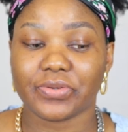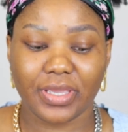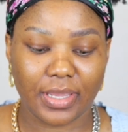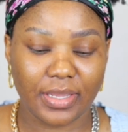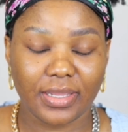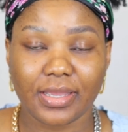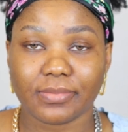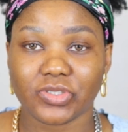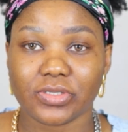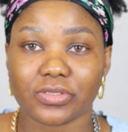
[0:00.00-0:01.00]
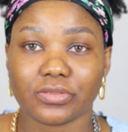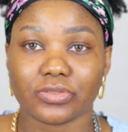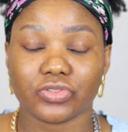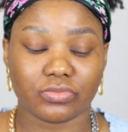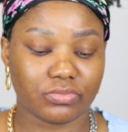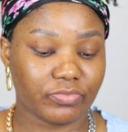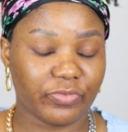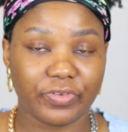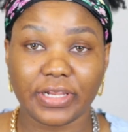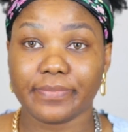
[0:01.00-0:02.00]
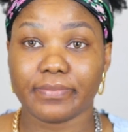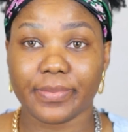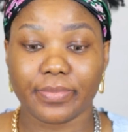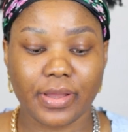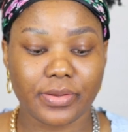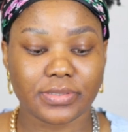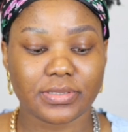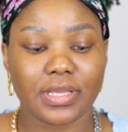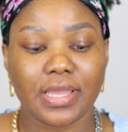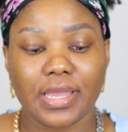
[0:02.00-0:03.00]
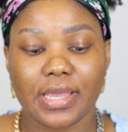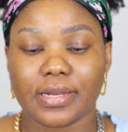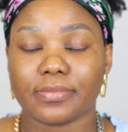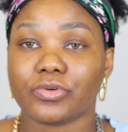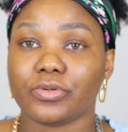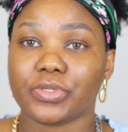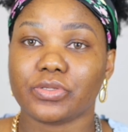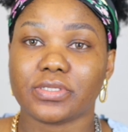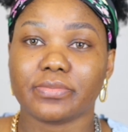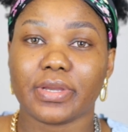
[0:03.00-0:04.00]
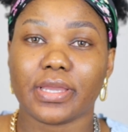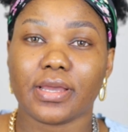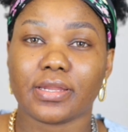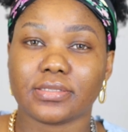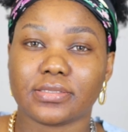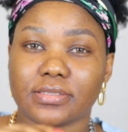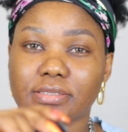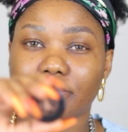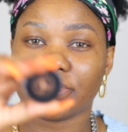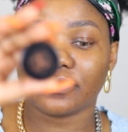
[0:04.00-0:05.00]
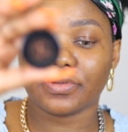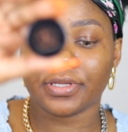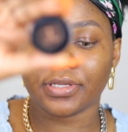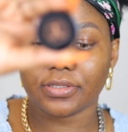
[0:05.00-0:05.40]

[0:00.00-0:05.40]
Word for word: Okay, I'm just gonna fill in my brows, and I'm gonna be using my Anastasia Beverly